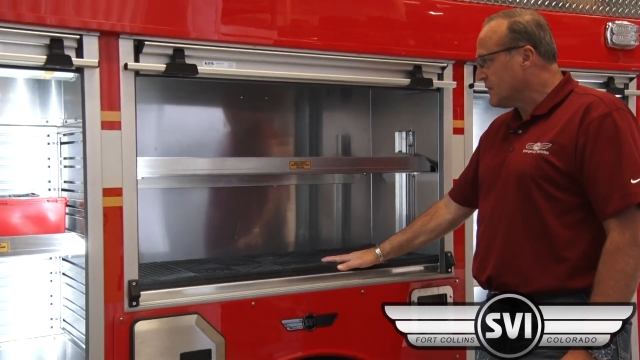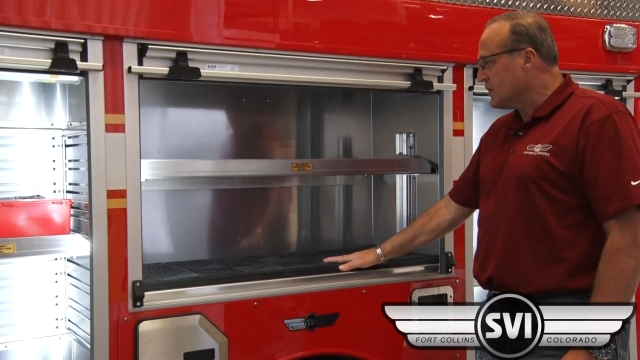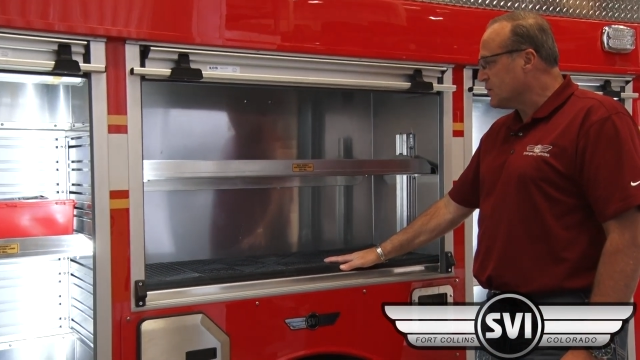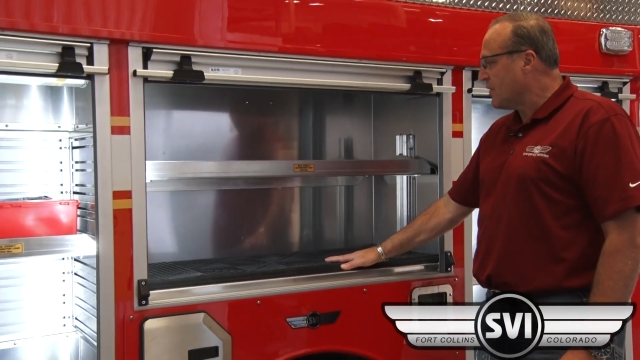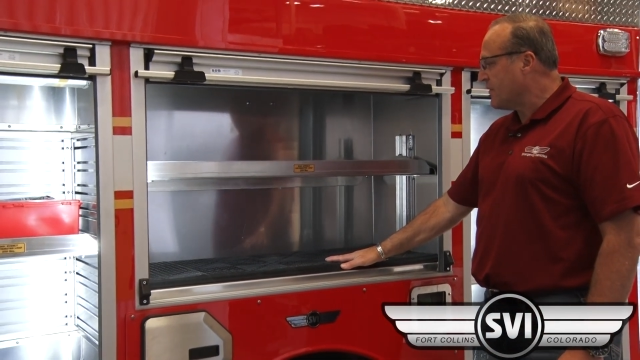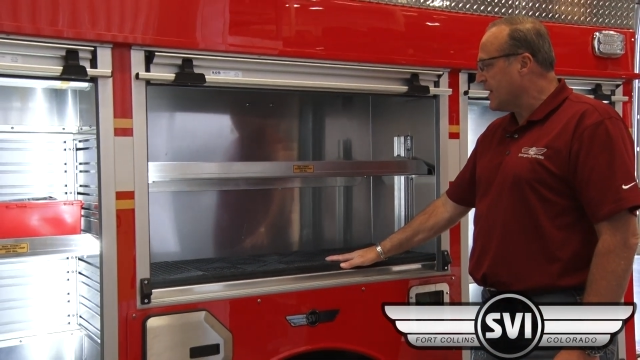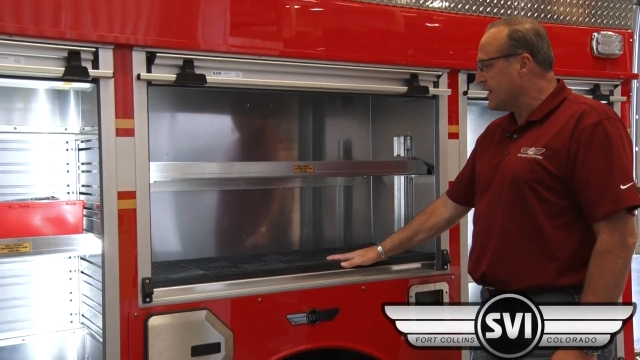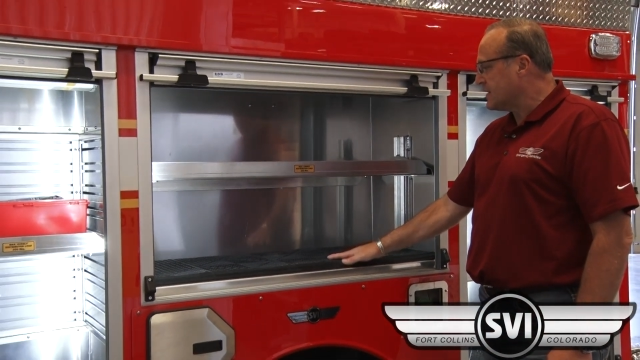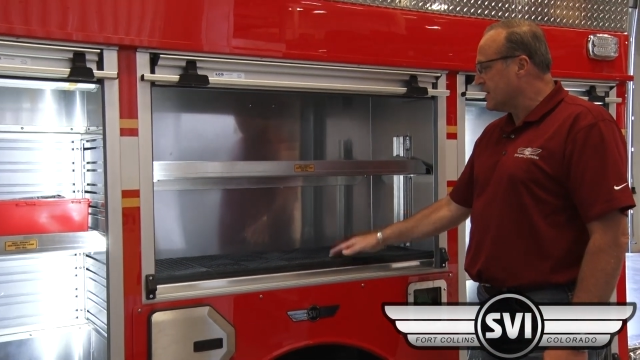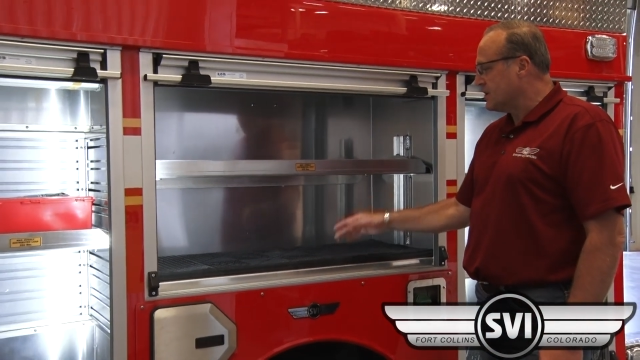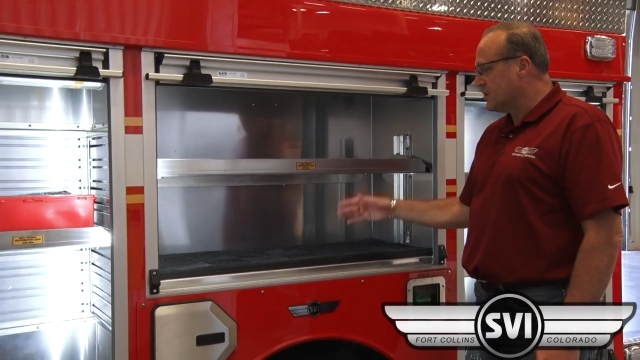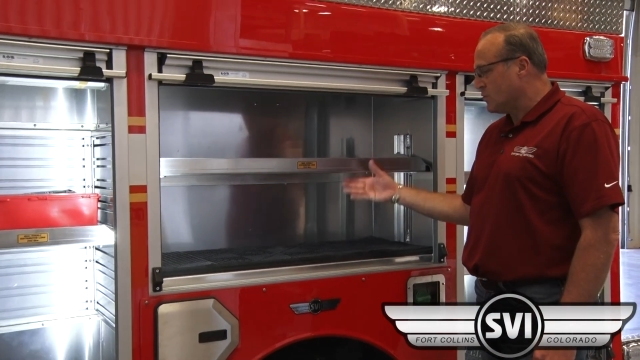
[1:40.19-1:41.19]
So we've
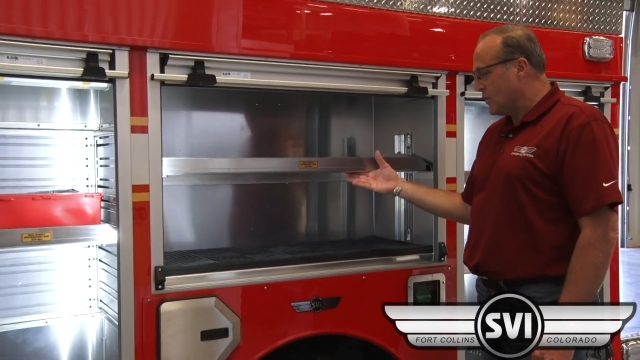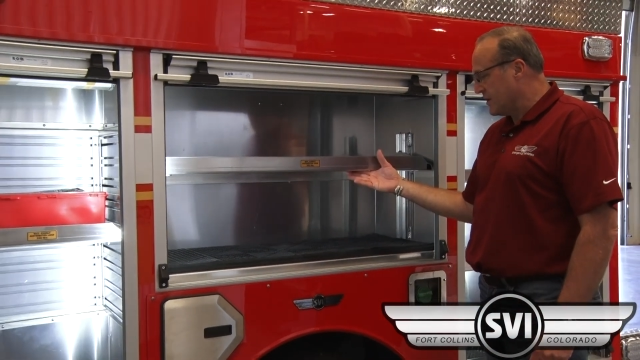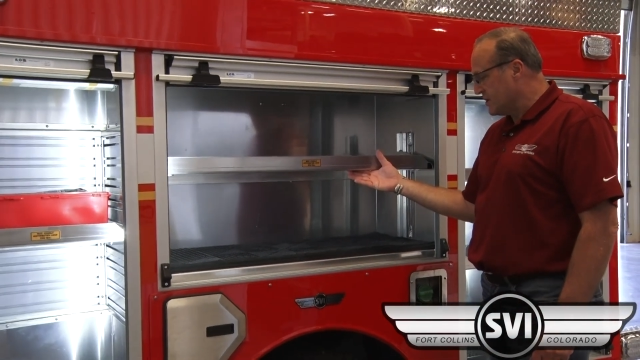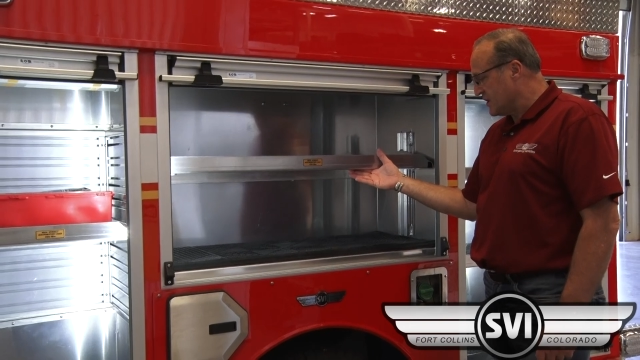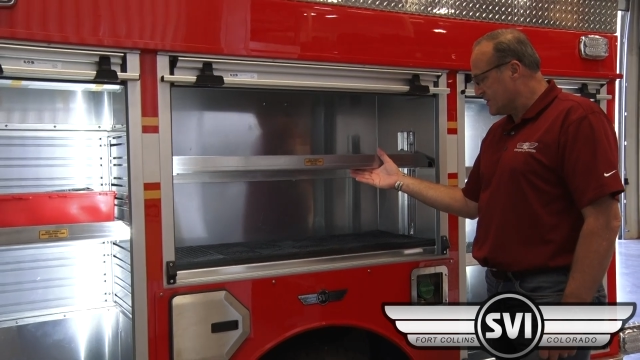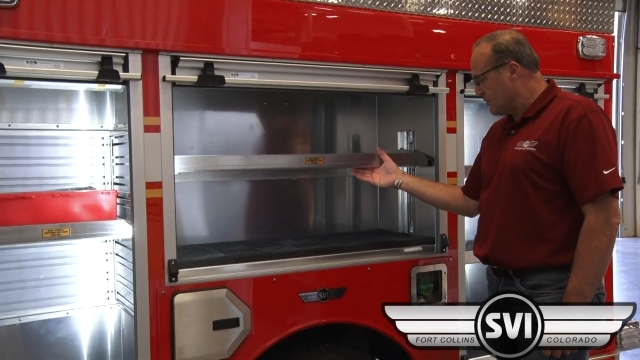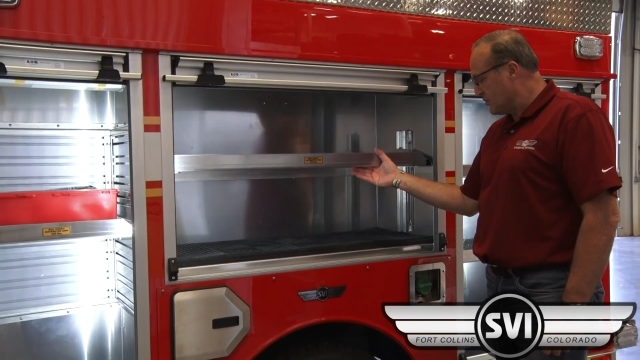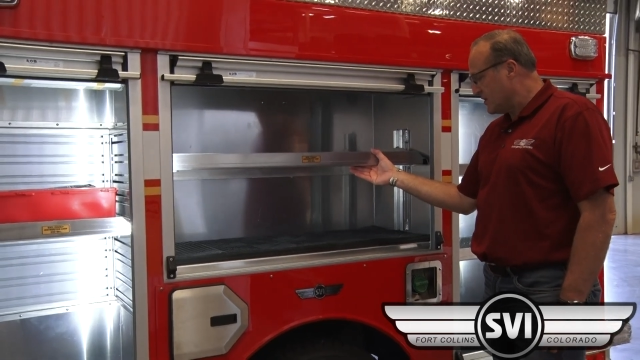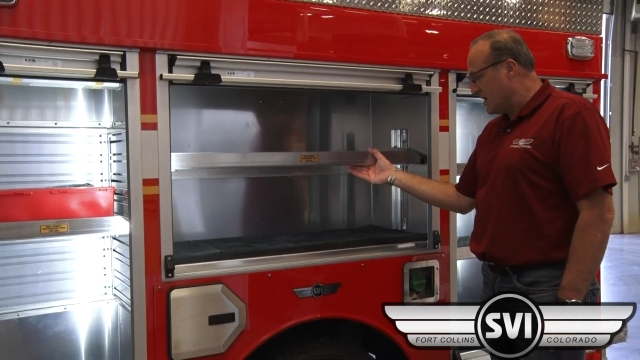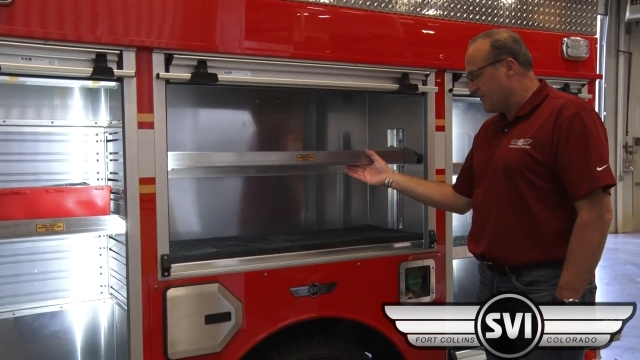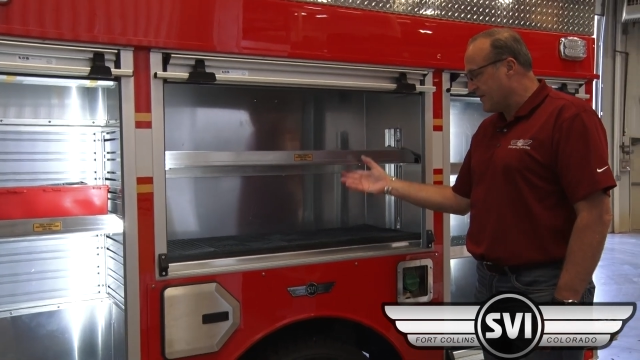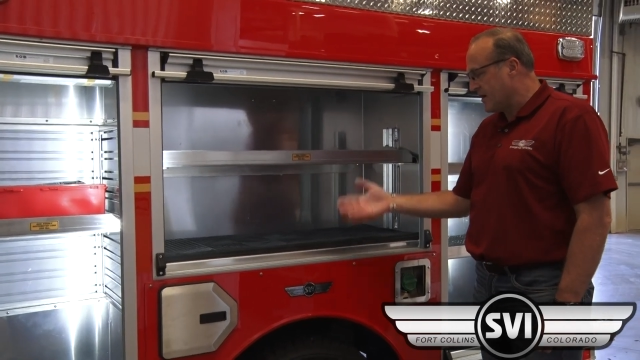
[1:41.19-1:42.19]
got uh, just one adjustable
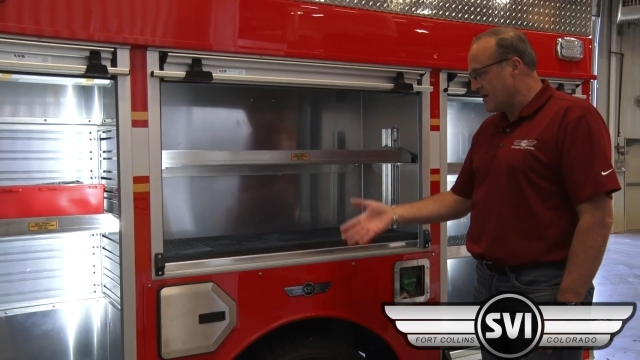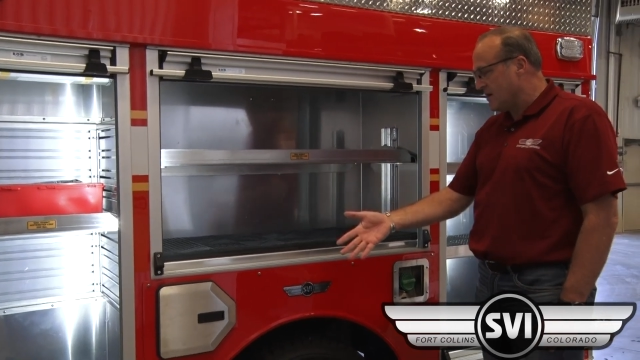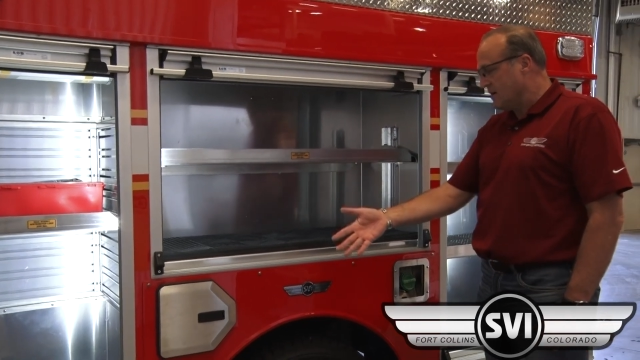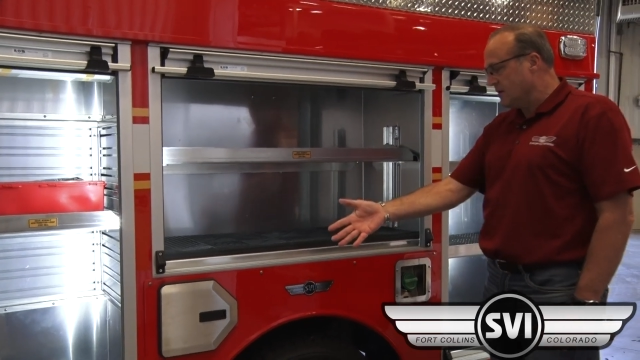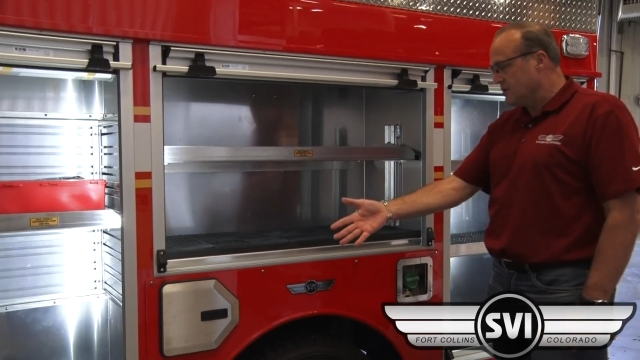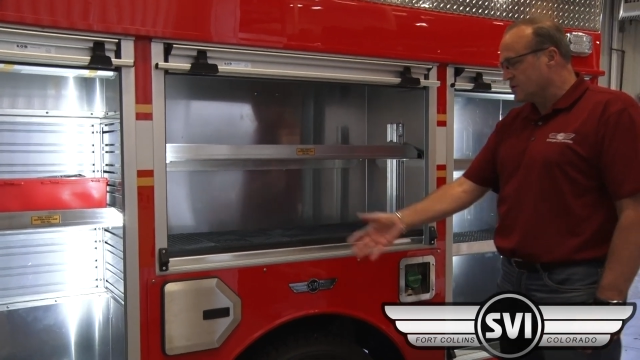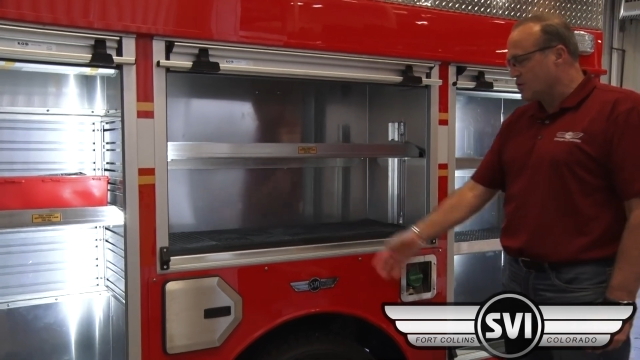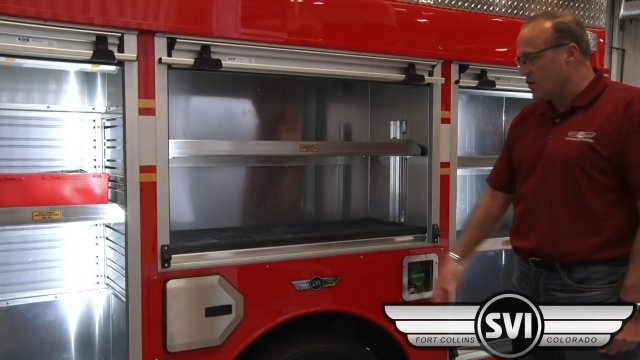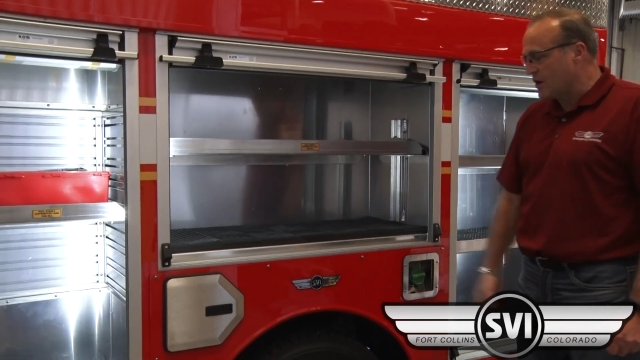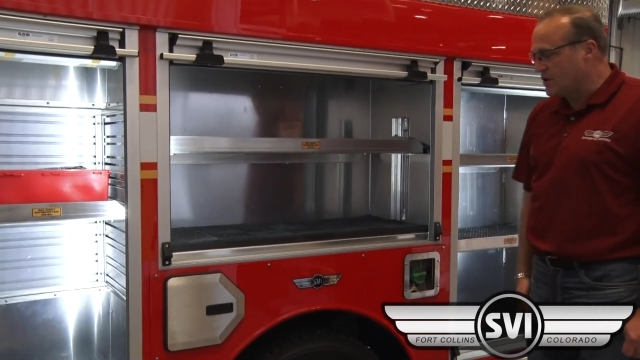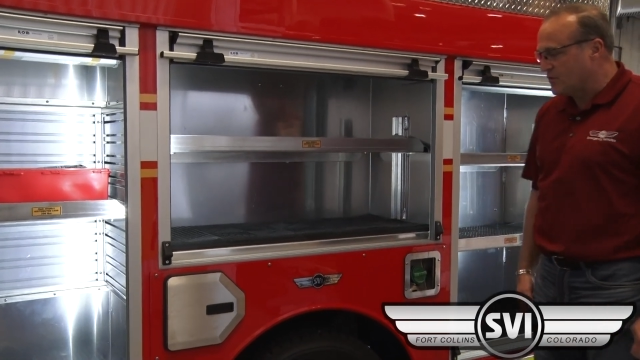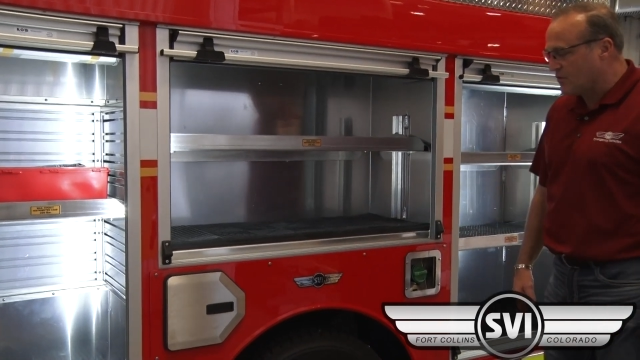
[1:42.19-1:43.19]
shelf here,
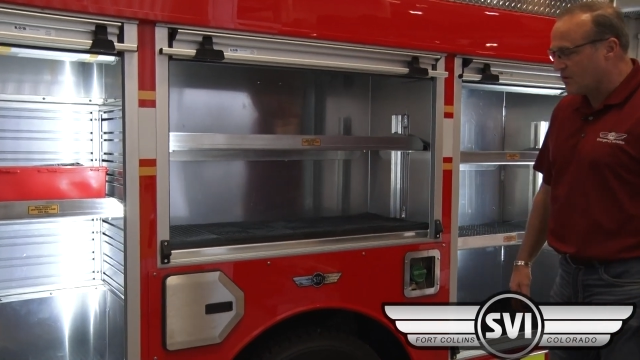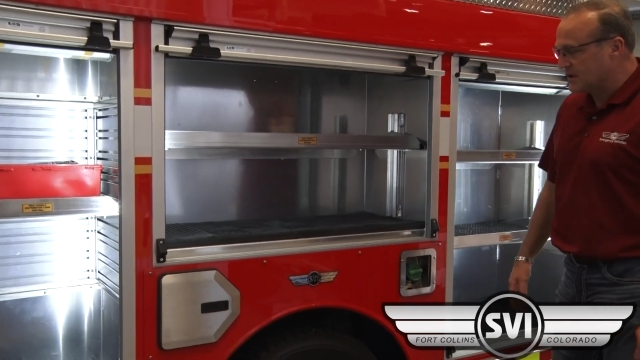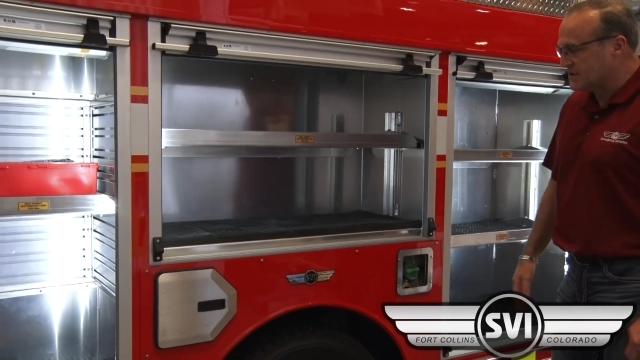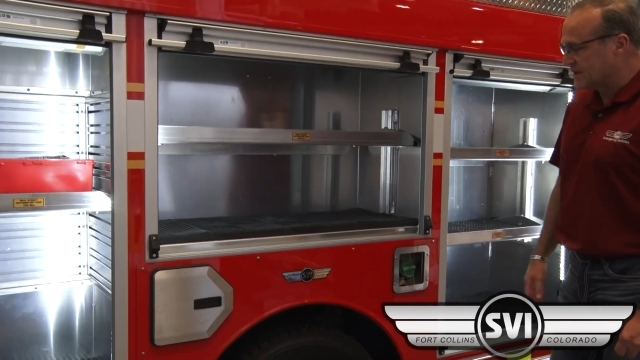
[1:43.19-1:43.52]
storage for a